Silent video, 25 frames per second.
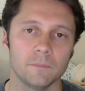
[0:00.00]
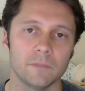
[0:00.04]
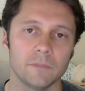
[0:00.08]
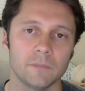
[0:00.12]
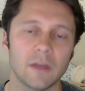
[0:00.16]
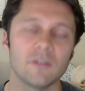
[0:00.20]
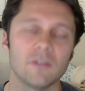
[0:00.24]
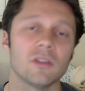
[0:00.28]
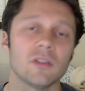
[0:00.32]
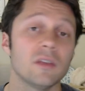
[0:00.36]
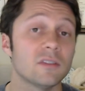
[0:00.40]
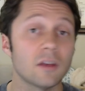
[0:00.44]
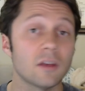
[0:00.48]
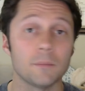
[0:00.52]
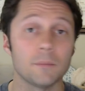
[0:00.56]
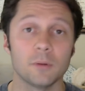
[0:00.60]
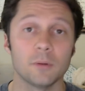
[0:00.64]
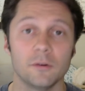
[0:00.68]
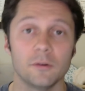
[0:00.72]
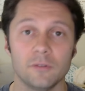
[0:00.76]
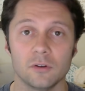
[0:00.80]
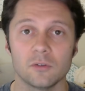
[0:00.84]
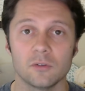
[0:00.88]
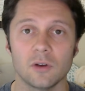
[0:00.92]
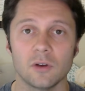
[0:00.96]
everything's not
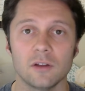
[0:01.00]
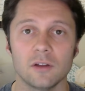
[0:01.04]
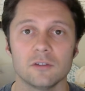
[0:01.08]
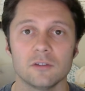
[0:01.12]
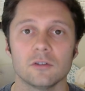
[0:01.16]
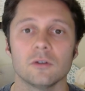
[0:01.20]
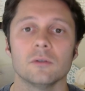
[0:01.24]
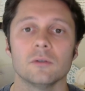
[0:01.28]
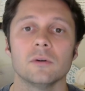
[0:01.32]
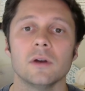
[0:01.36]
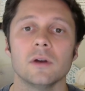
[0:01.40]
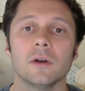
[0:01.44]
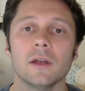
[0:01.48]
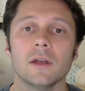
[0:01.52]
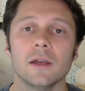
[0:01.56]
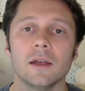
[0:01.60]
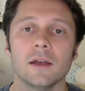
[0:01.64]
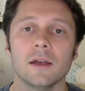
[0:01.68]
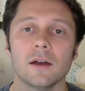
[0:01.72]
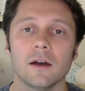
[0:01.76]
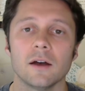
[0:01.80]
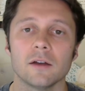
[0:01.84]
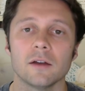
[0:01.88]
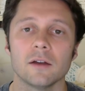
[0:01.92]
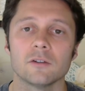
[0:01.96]
perfect, right? So
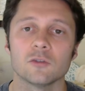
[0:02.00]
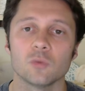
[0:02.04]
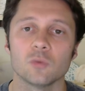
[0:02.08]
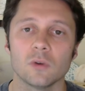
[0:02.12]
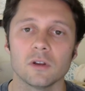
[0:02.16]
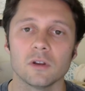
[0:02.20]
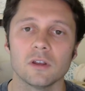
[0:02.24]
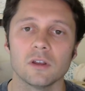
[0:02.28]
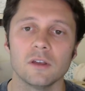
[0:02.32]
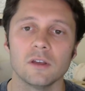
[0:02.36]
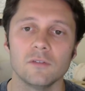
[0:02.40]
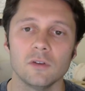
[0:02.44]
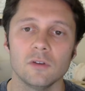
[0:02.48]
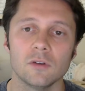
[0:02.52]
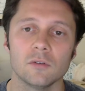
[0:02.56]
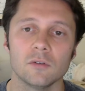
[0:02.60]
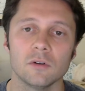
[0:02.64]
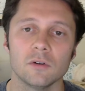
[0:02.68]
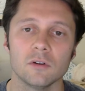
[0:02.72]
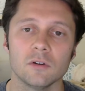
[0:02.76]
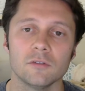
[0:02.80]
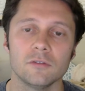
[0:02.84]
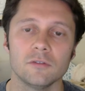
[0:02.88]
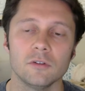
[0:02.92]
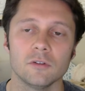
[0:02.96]
I just want to give you a
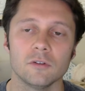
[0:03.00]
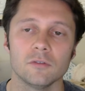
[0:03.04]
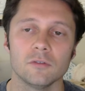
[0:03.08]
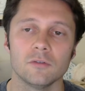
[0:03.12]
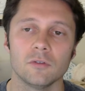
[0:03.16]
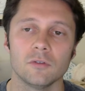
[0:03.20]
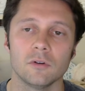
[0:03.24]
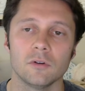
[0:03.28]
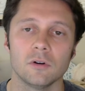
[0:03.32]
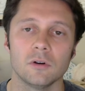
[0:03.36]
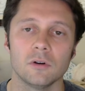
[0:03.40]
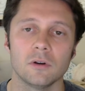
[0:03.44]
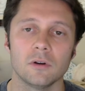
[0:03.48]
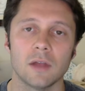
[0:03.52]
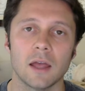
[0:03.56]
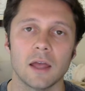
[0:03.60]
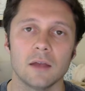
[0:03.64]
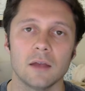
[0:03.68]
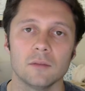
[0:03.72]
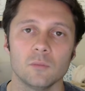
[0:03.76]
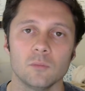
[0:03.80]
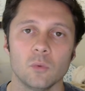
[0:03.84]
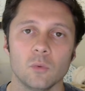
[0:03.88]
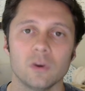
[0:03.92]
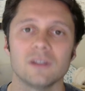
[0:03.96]
real feel for
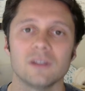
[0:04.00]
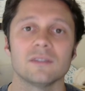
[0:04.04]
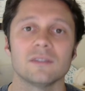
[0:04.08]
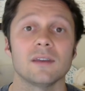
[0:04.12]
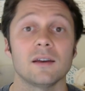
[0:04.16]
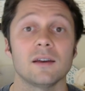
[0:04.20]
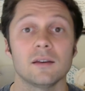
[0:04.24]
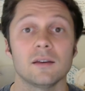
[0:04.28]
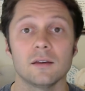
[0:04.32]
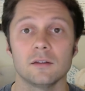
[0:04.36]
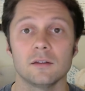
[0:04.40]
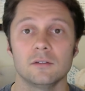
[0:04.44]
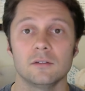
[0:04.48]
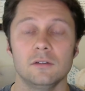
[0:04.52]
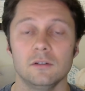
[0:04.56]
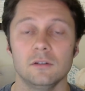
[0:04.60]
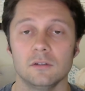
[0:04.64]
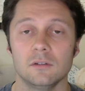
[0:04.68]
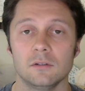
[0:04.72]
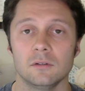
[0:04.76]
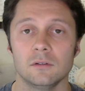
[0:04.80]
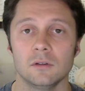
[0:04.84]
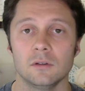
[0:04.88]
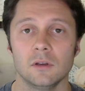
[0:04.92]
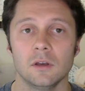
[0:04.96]
what it's like
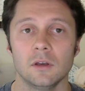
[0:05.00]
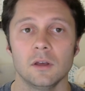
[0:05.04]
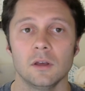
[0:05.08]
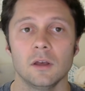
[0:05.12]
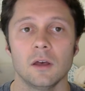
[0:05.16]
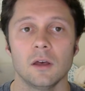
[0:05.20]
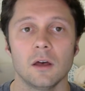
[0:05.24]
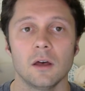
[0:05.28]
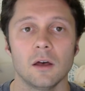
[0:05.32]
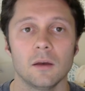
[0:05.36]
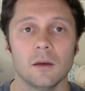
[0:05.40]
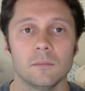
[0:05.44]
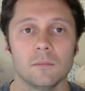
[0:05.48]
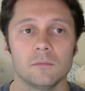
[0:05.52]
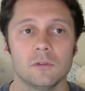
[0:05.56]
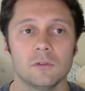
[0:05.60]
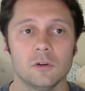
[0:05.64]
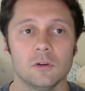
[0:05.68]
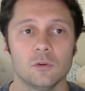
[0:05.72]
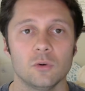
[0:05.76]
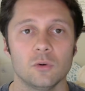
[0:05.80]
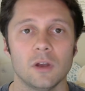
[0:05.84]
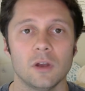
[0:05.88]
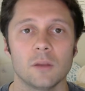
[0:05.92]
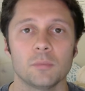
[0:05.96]
to
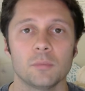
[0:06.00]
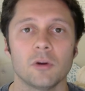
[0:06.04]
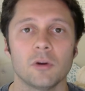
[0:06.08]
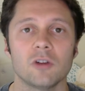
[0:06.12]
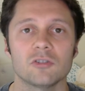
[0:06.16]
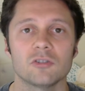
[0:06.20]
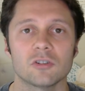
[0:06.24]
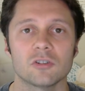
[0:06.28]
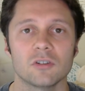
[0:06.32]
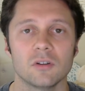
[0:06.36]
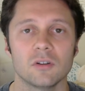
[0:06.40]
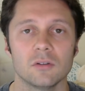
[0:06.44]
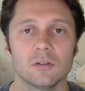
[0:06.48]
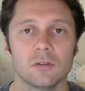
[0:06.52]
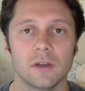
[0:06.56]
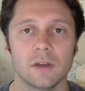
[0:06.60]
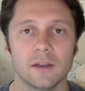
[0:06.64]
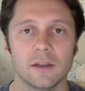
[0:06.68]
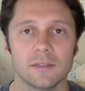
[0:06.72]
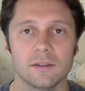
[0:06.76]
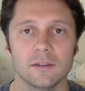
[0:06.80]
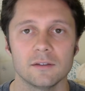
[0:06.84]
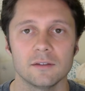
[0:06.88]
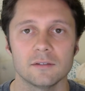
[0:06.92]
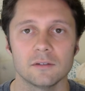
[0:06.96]
create a project
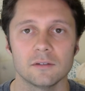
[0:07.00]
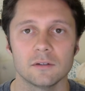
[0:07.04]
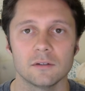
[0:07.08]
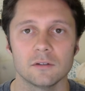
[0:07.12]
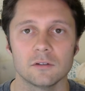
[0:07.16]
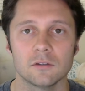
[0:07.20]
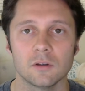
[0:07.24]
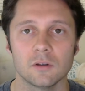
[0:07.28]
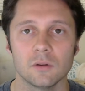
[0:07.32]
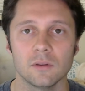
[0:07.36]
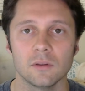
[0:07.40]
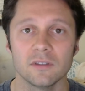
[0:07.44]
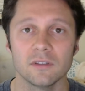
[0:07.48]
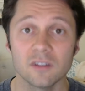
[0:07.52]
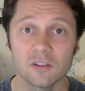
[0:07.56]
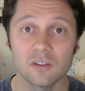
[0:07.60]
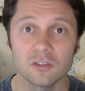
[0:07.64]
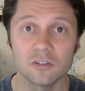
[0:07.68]
like this. So let's get